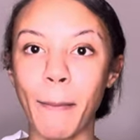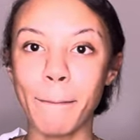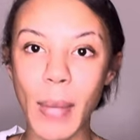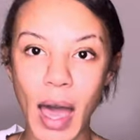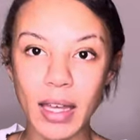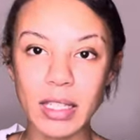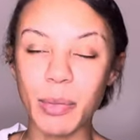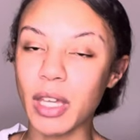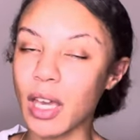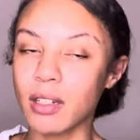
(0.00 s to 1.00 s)
max. But
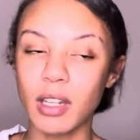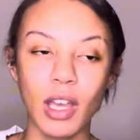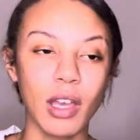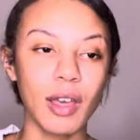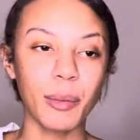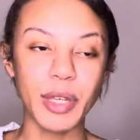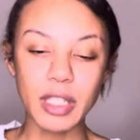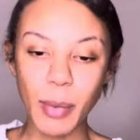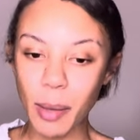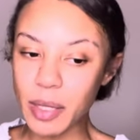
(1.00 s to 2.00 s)
again, piece
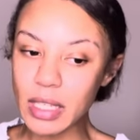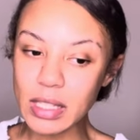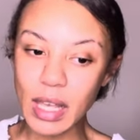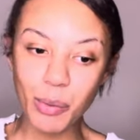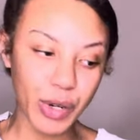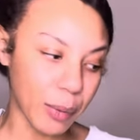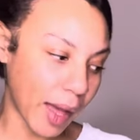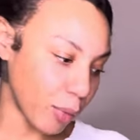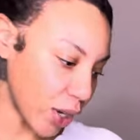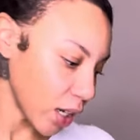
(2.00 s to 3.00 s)
by piece and brick by
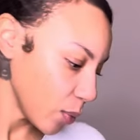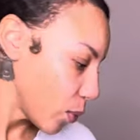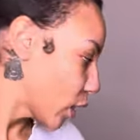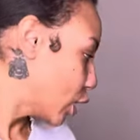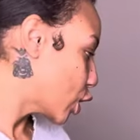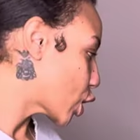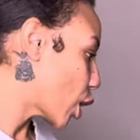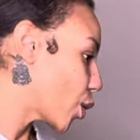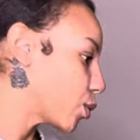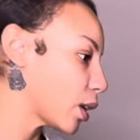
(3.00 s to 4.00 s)
brick.
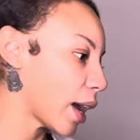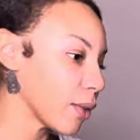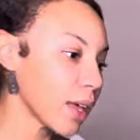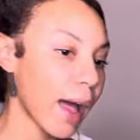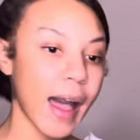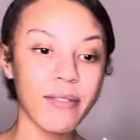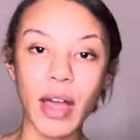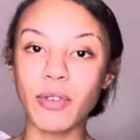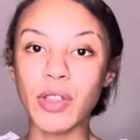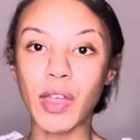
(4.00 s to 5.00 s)
So now that I have
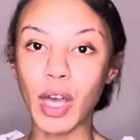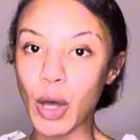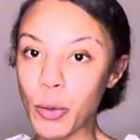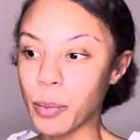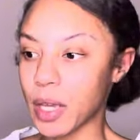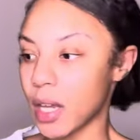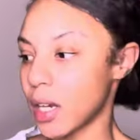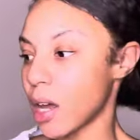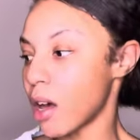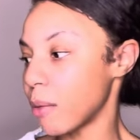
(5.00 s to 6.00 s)
everything
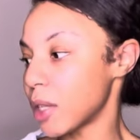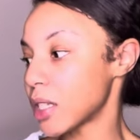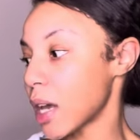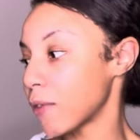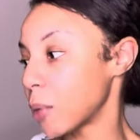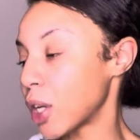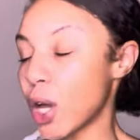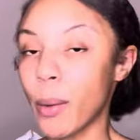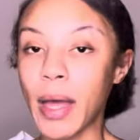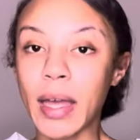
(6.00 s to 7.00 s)
open, um, it's time for me to
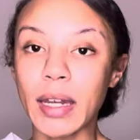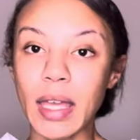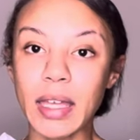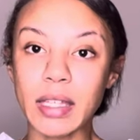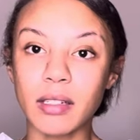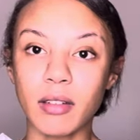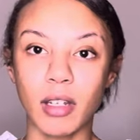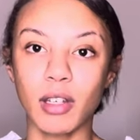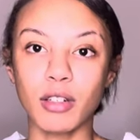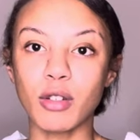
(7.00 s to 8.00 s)
go ahead and
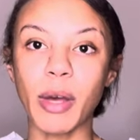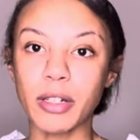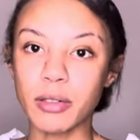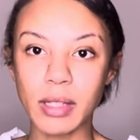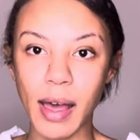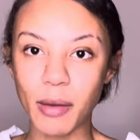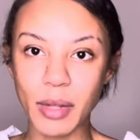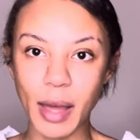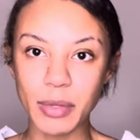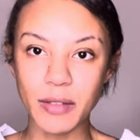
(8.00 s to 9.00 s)
do my little time
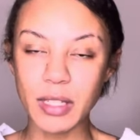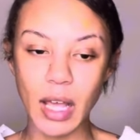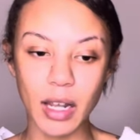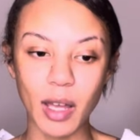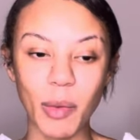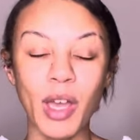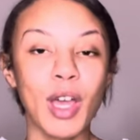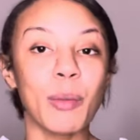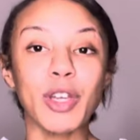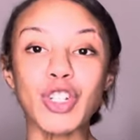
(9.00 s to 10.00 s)
lapse of setup.
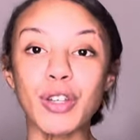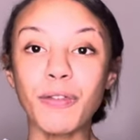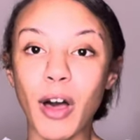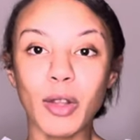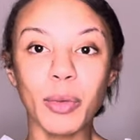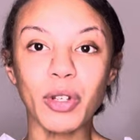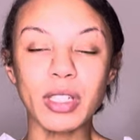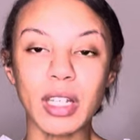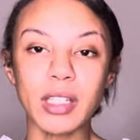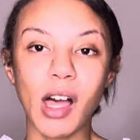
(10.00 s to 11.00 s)
Make sure you follow me on
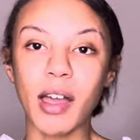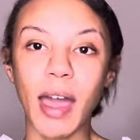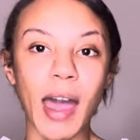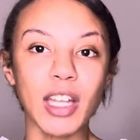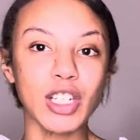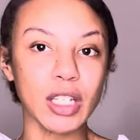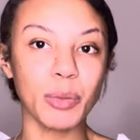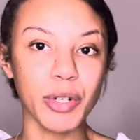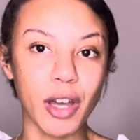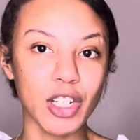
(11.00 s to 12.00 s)
TikTok at Just
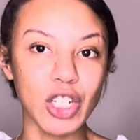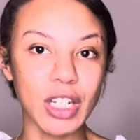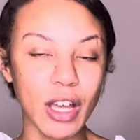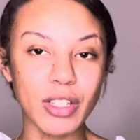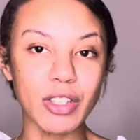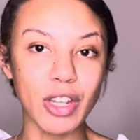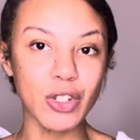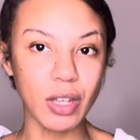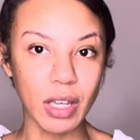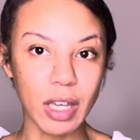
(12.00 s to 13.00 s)
Brianna Chanel so that you
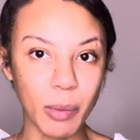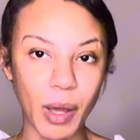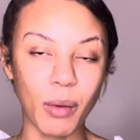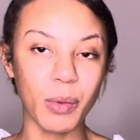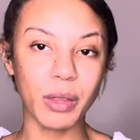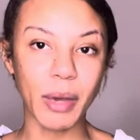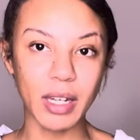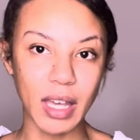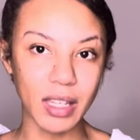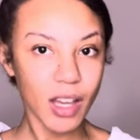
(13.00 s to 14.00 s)
can keep up with my
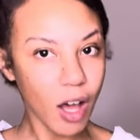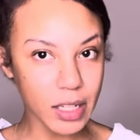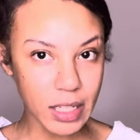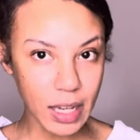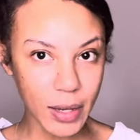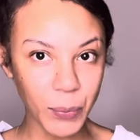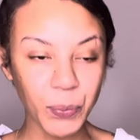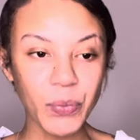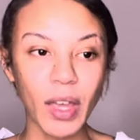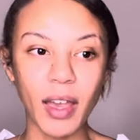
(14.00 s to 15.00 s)
daily content.
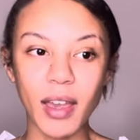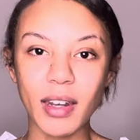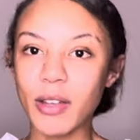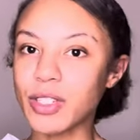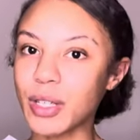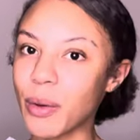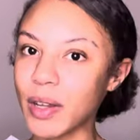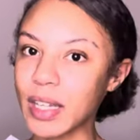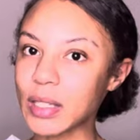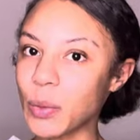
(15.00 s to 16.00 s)
And I'll see you all
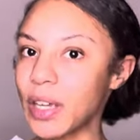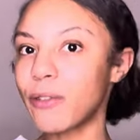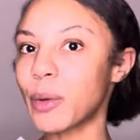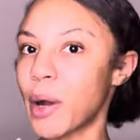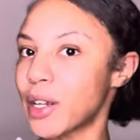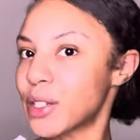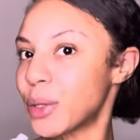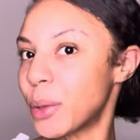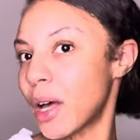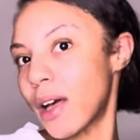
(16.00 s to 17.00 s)
next week for part
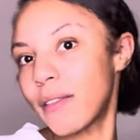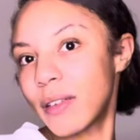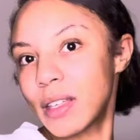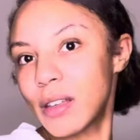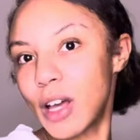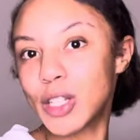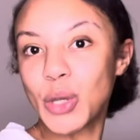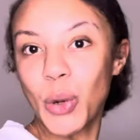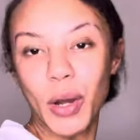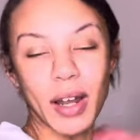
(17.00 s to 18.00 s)
two of a
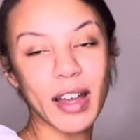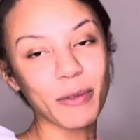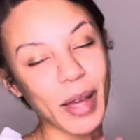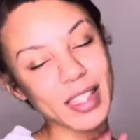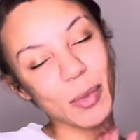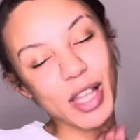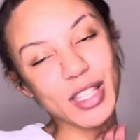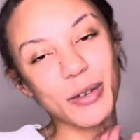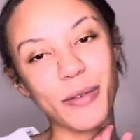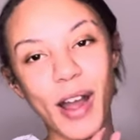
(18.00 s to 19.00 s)
tour of my spa
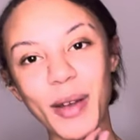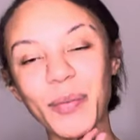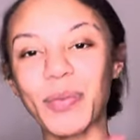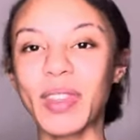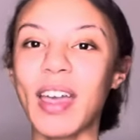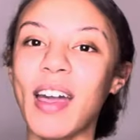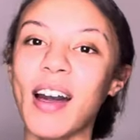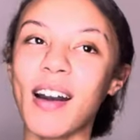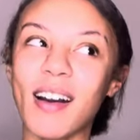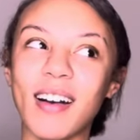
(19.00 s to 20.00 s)
so far.
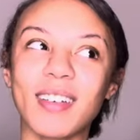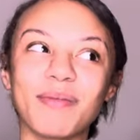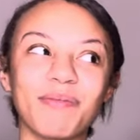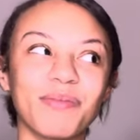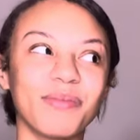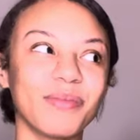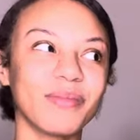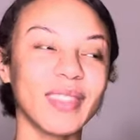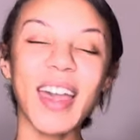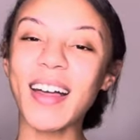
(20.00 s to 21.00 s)
Um,
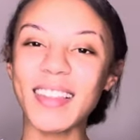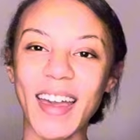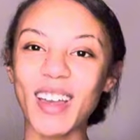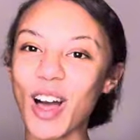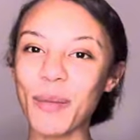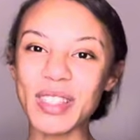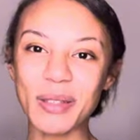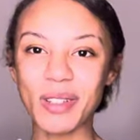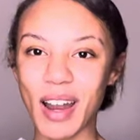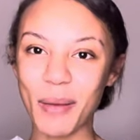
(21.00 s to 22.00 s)
yeah, like, comment,
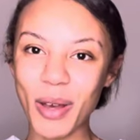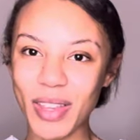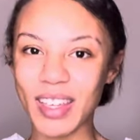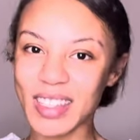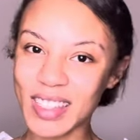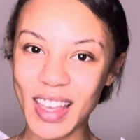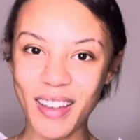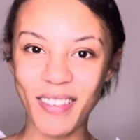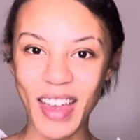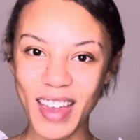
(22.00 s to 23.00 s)
subscribe, all that good stuff,
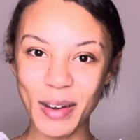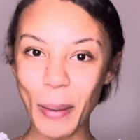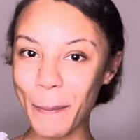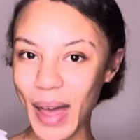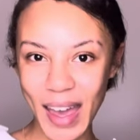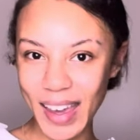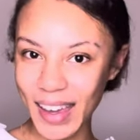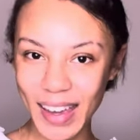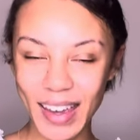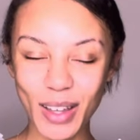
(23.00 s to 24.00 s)
and
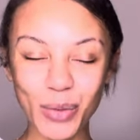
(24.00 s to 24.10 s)
bye.